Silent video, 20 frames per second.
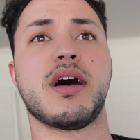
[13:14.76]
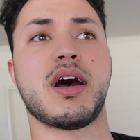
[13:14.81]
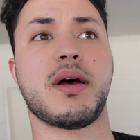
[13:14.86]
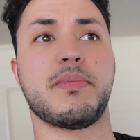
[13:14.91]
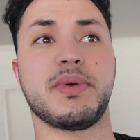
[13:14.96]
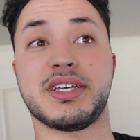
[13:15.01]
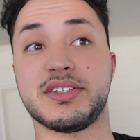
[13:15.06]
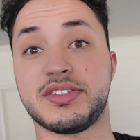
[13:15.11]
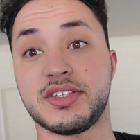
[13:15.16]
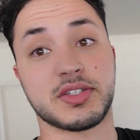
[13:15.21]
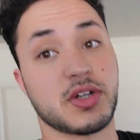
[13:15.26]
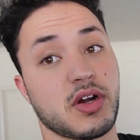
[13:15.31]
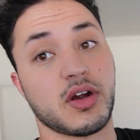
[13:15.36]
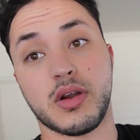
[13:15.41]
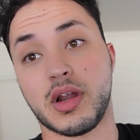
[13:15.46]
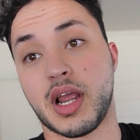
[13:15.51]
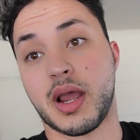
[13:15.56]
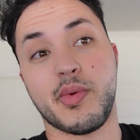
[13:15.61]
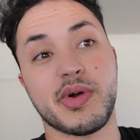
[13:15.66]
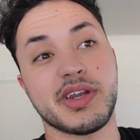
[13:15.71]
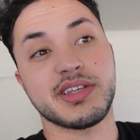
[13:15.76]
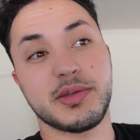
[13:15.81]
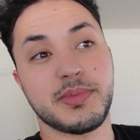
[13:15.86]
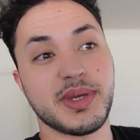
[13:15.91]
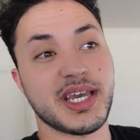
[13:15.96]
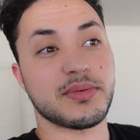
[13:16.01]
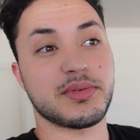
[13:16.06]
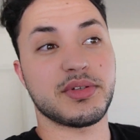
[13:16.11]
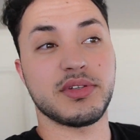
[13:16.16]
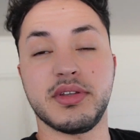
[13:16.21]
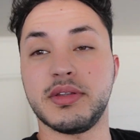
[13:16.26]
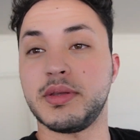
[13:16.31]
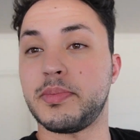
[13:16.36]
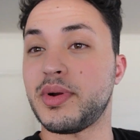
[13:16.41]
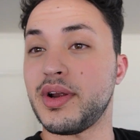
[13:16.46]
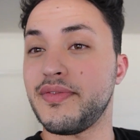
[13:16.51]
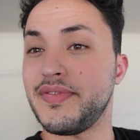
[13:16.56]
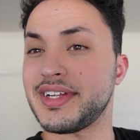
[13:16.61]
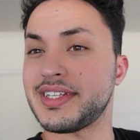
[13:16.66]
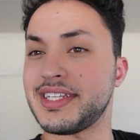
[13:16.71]
Because this car, I want it to be absolutely
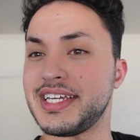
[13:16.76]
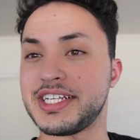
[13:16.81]
perfect.